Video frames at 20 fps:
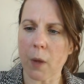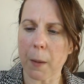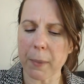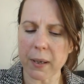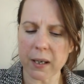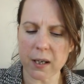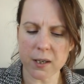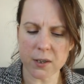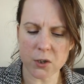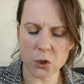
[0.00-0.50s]

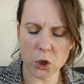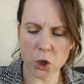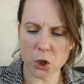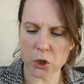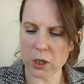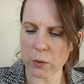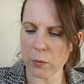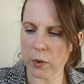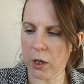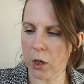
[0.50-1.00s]
because
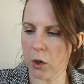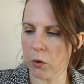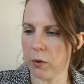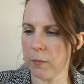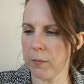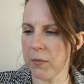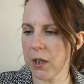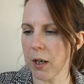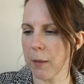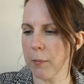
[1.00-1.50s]
usually when you hold
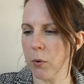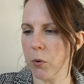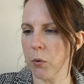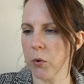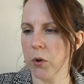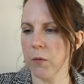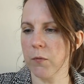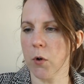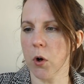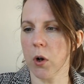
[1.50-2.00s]
them double,
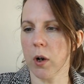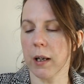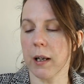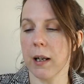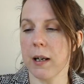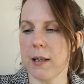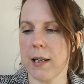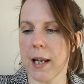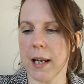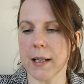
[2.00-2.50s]
you've got like
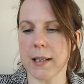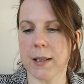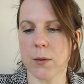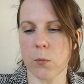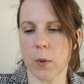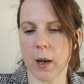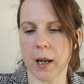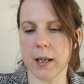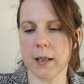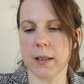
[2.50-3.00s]
a
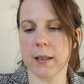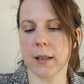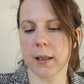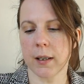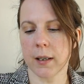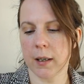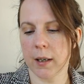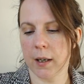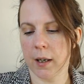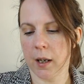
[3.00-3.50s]
lace weight
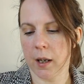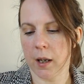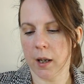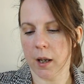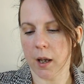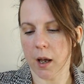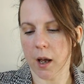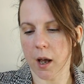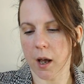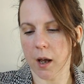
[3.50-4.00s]

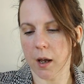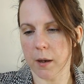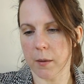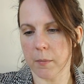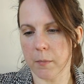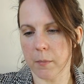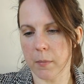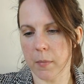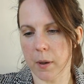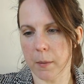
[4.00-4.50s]

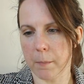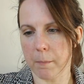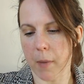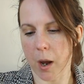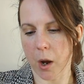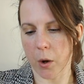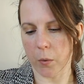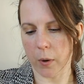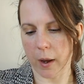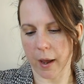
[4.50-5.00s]

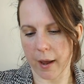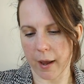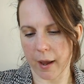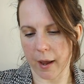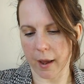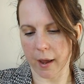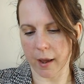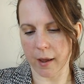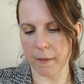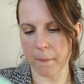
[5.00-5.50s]

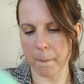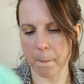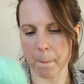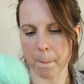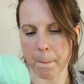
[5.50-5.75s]
mohair.